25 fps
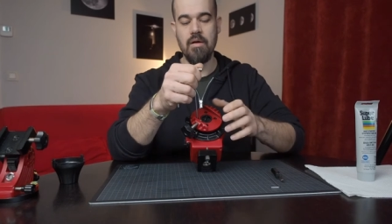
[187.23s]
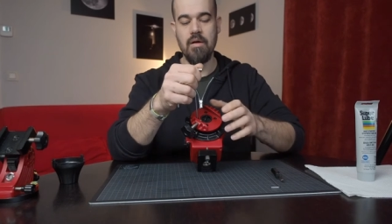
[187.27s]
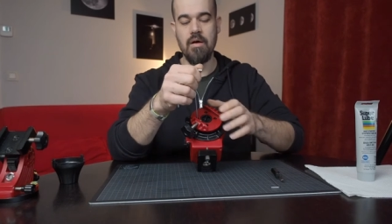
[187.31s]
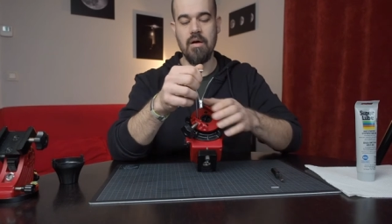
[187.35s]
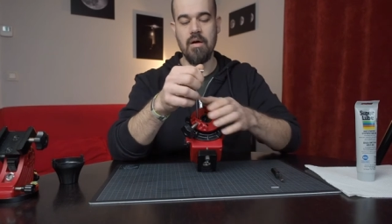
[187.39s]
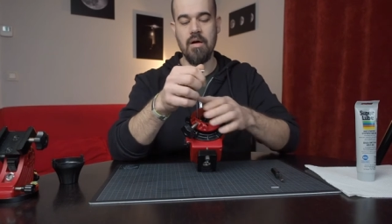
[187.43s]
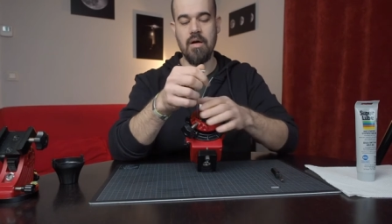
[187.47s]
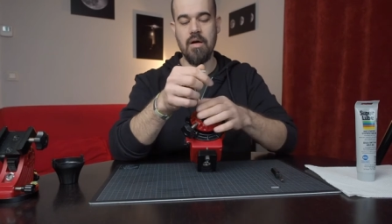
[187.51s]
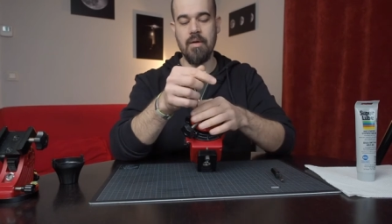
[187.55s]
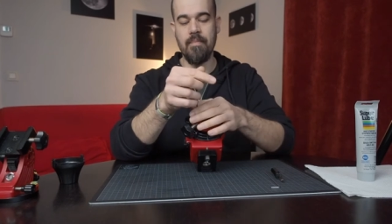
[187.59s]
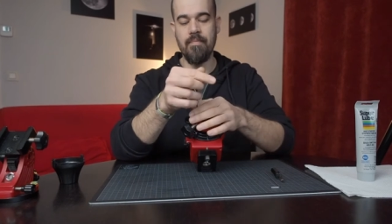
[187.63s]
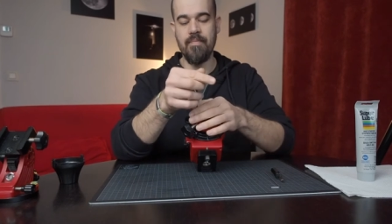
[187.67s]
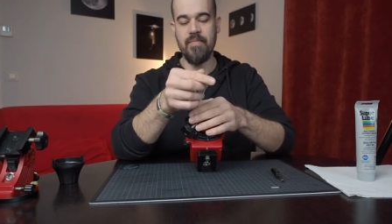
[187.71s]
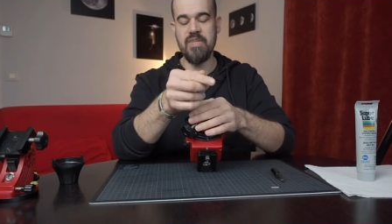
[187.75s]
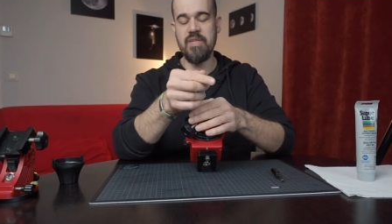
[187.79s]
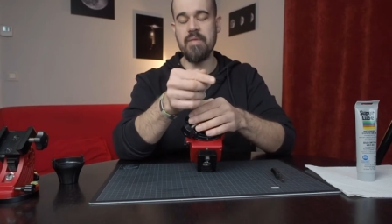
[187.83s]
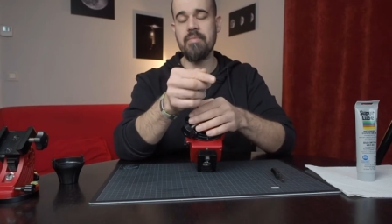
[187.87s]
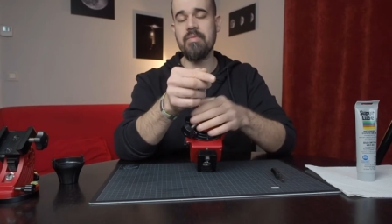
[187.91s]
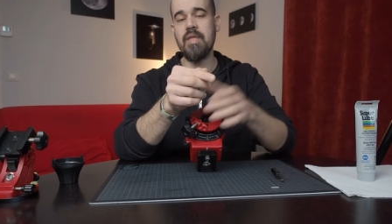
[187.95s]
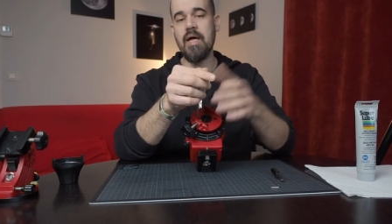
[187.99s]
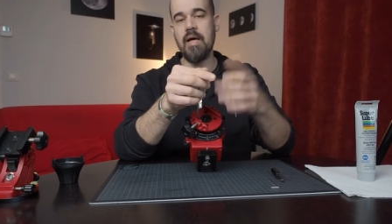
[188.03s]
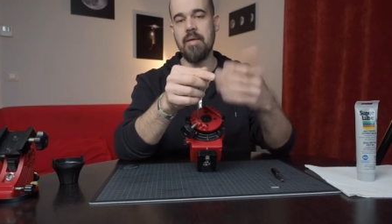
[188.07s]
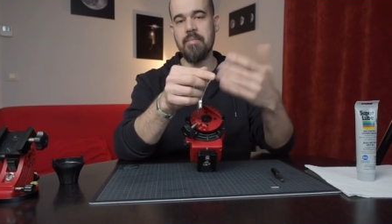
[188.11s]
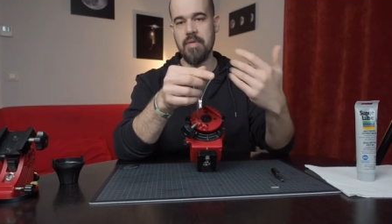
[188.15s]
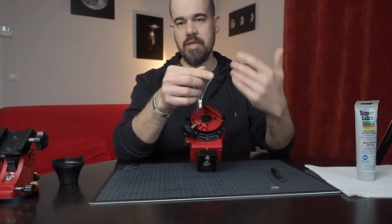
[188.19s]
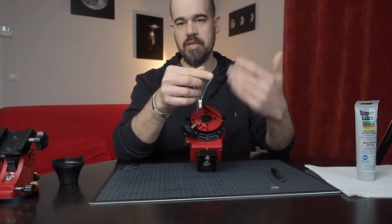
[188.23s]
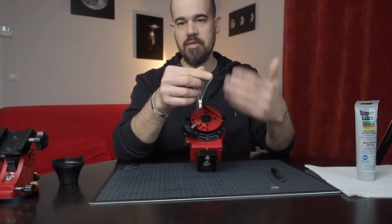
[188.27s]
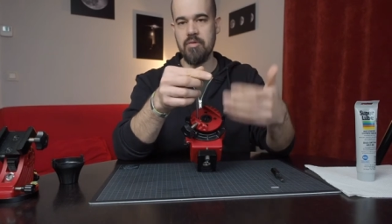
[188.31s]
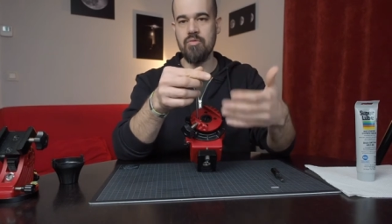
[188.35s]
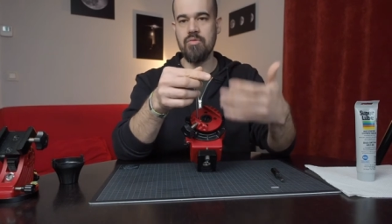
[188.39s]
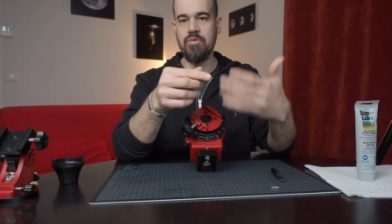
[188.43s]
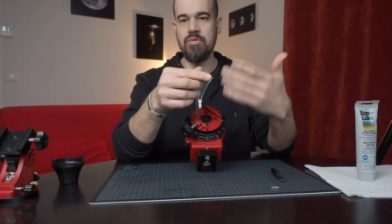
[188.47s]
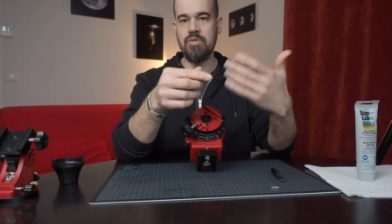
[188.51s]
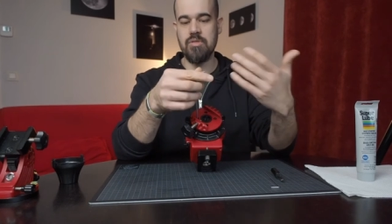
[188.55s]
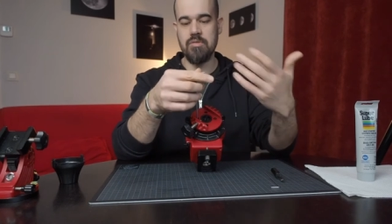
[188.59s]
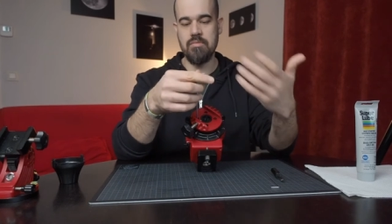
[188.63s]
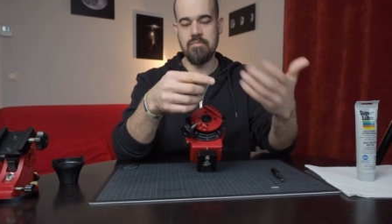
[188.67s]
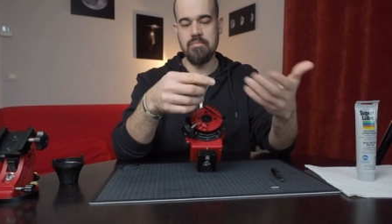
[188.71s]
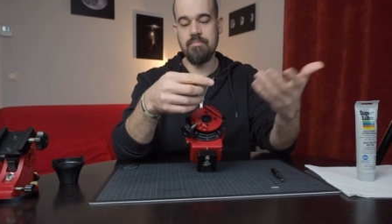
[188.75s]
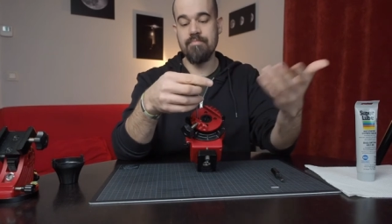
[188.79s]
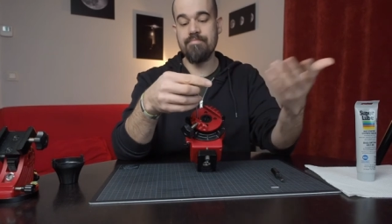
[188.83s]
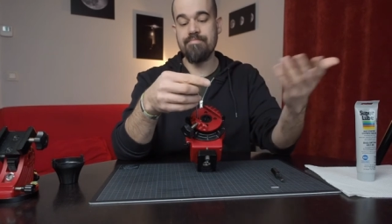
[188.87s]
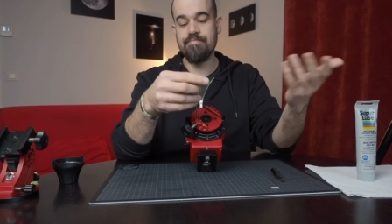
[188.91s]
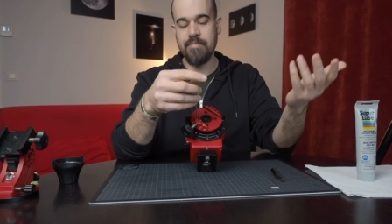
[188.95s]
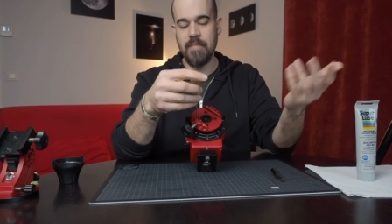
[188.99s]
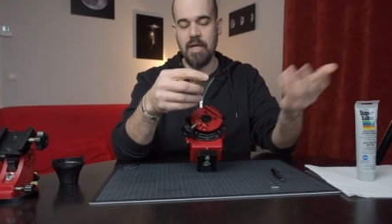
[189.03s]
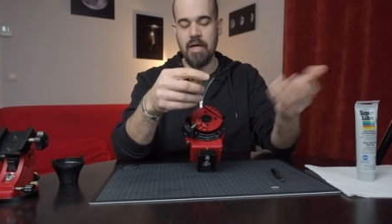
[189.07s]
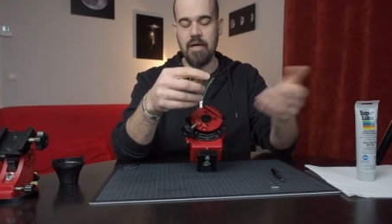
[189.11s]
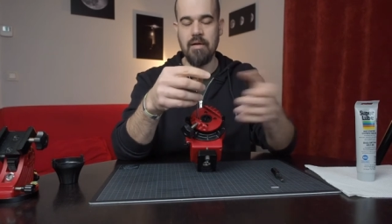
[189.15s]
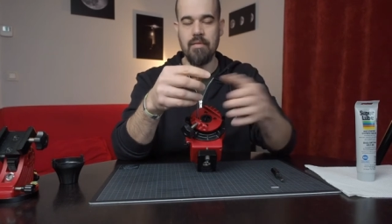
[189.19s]
Um, sometimes I use,
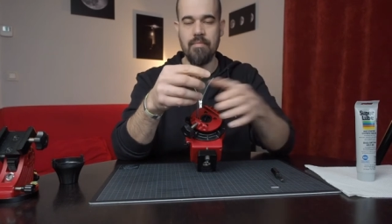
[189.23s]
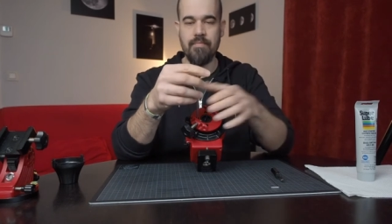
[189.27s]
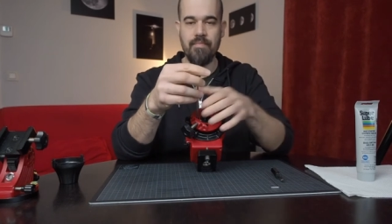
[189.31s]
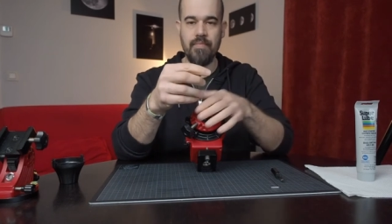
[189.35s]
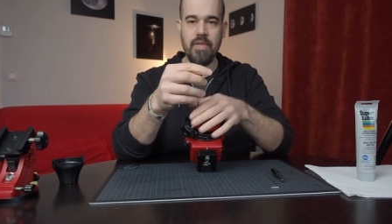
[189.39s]
uh,